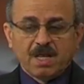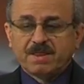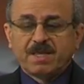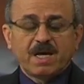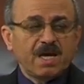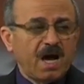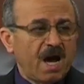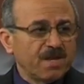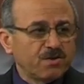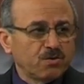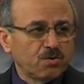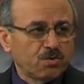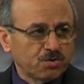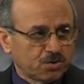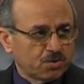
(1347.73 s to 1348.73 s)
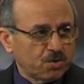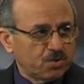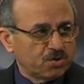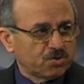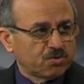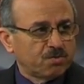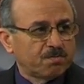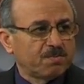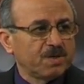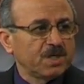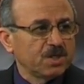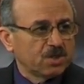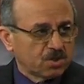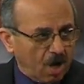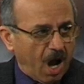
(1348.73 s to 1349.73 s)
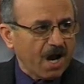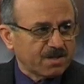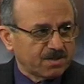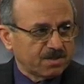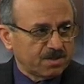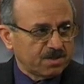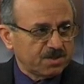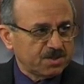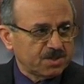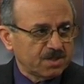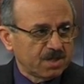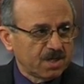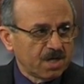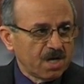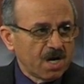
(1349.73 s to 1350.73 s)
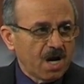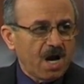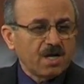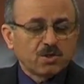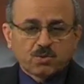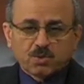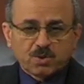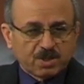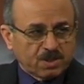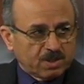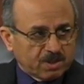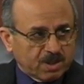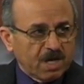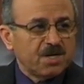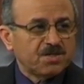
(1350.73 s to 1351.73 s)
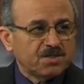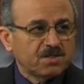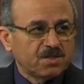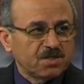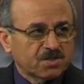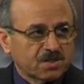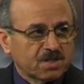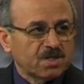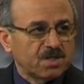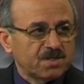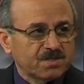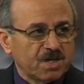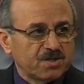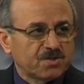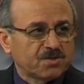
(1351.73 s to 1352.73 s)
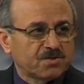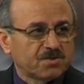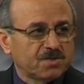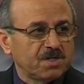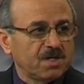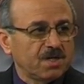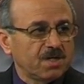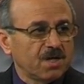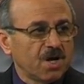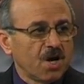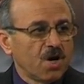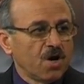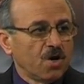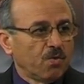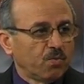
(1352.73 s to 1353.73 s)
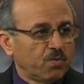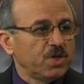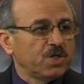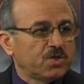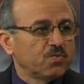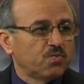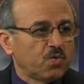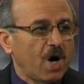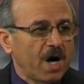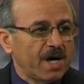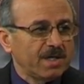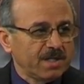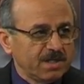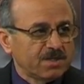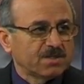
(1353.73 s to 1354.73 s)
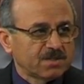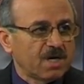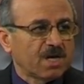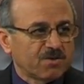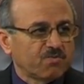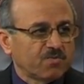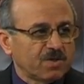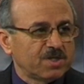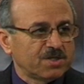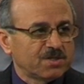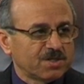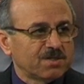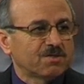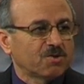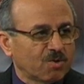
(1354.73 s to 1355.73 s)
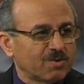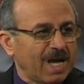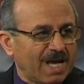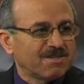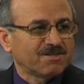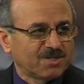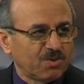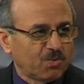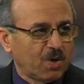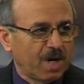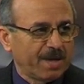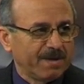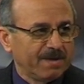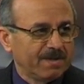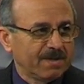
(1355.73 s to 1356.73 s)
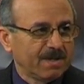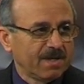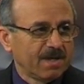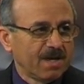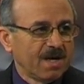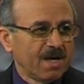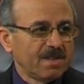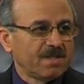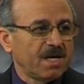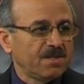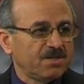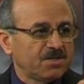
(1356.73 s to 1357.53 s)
They had no choice to bring doctors and to test these girls and see which one is not virgin, so that's the one. Okay. They